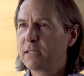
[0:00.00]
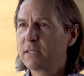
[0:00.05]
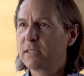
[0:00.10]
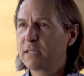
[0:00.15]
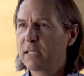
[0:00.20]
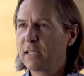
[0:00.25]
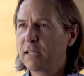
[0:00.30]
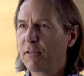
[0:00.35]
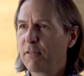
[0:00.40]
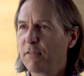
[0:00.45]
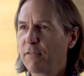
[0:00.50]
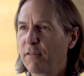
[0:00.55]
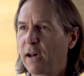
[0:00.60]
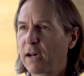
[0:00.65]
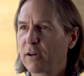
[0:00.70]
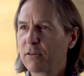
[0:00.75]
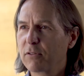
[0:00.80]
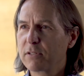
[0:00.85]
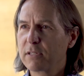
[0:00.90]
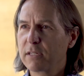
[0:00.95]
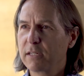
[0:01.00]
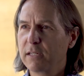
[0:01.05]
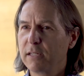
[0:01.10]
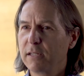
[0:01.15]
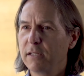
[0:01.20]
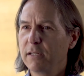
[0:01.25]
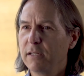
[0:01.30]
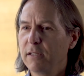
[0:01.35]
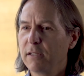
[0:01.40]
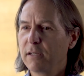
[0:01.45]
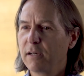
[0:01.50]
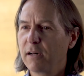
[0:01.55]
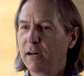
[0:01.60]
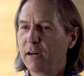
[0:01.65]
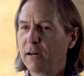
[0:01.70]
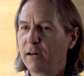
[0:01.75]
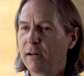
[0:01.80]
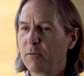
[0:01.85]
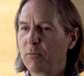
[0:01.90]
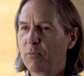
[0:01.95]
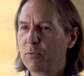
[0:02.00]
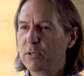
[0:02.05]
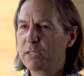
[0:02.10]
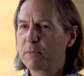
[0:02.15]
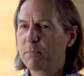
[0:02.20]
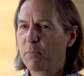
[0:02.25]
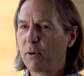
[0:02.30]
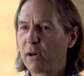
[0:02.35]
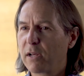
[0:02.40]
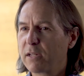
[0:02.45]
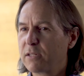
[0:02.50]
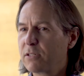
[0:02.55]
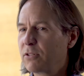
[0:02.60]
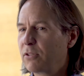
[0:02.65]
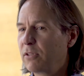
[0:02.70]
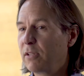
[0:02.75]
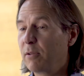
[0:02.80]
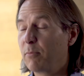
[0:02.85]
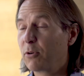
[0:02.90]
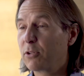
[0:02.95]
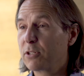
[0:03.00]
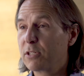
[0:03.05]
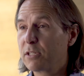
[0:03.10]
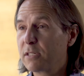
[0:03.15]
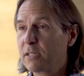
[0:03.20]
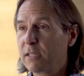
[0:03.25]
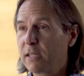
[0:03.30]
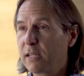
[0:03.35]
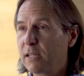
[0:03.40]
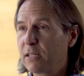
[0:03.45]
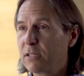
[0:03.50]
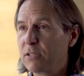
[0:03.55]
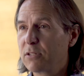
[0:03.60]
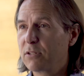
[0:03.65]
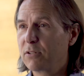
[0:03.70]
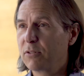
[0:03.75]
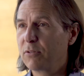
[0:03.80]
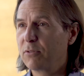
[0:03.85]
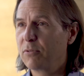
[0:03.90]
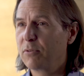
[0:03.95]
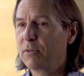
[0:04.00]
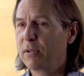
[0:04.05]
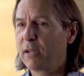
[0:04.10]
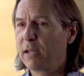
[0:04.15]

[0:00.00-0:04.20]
to see the faculty respond to the emergency and to